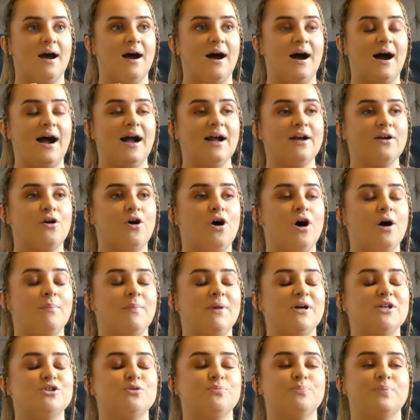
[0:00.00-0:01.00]
I can't
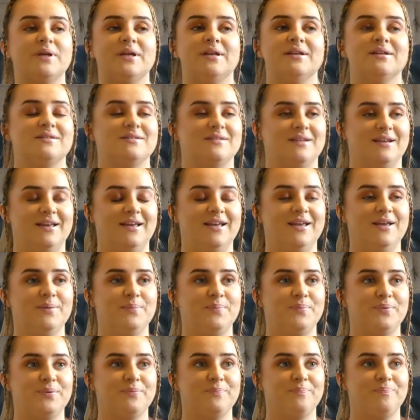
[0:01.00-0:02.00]
imagine being
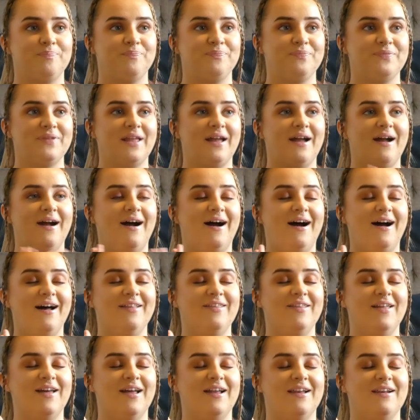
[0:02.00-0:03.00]
asleep
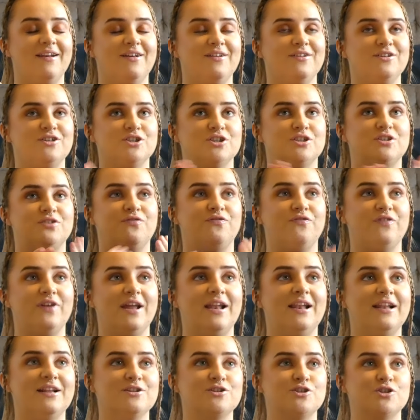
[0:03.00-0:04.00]
and then just
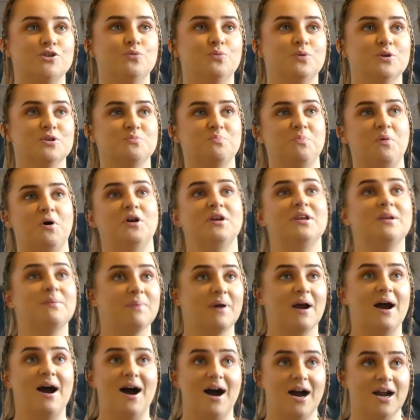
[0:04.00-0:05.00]
feeling someone's body
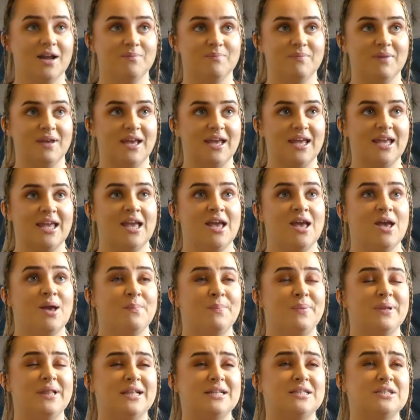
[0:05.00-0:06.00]
behind me,
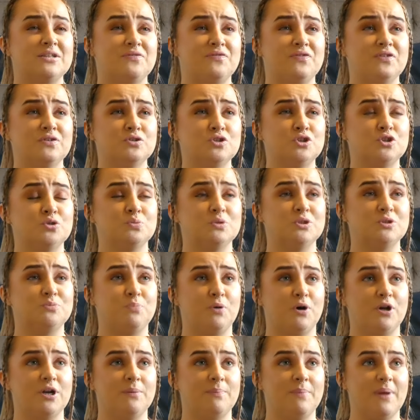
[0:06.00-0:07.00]
but then to feel someone's
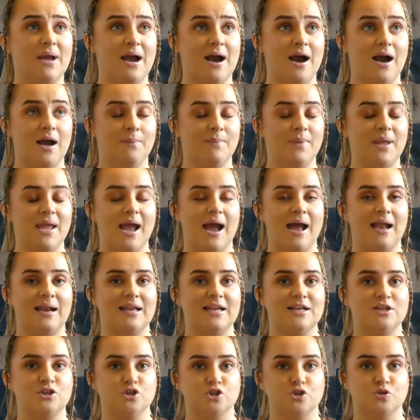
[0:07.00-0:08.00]
body behind me and
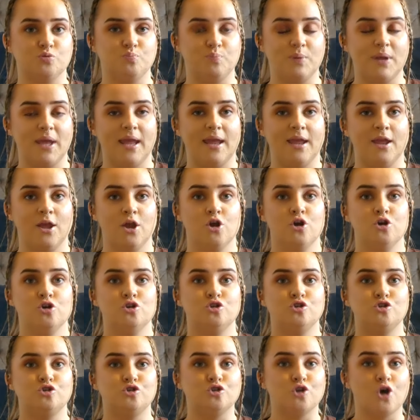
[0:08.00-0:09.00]
it just be
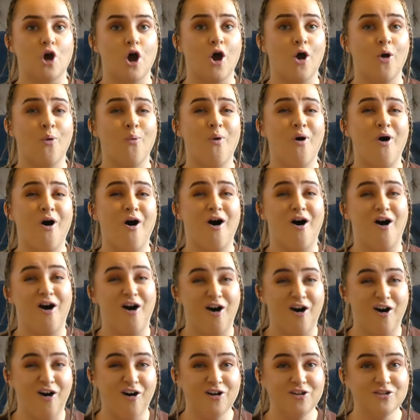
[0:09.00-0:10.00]
so
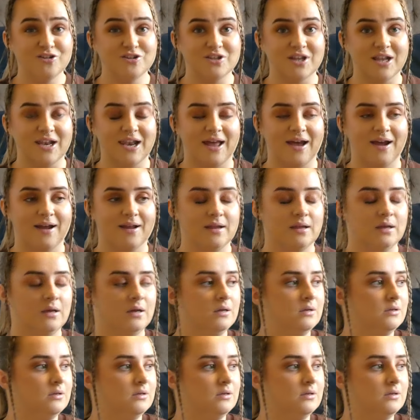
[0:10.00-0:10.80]
hot, like